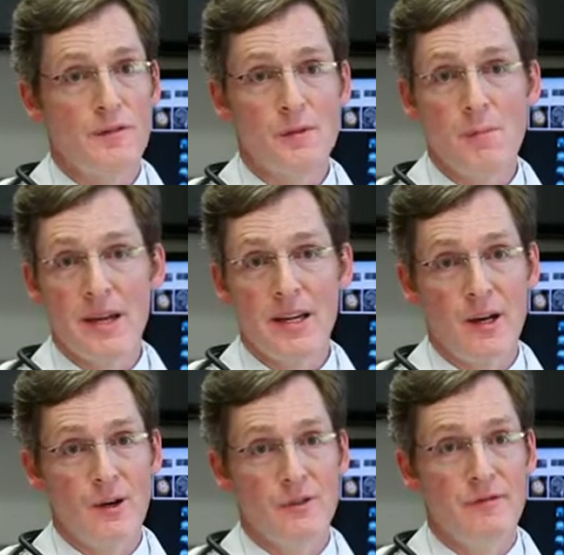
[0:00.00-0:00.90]
for many
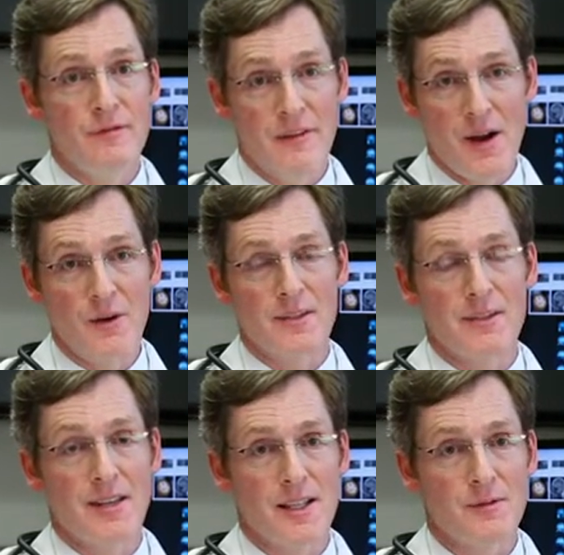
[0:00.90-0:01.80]
years very
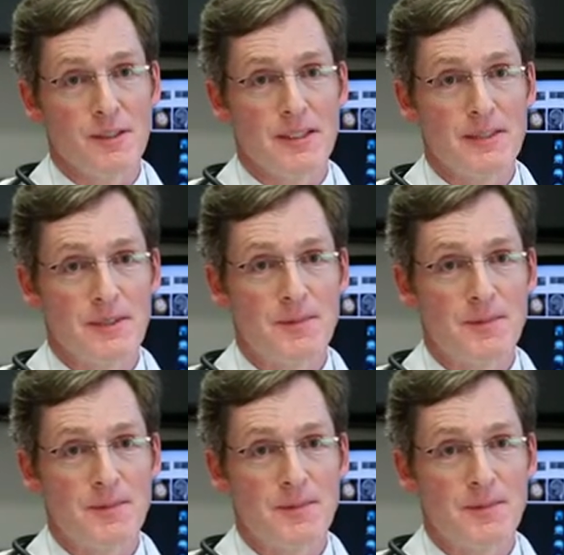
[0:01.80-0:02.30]
successfully.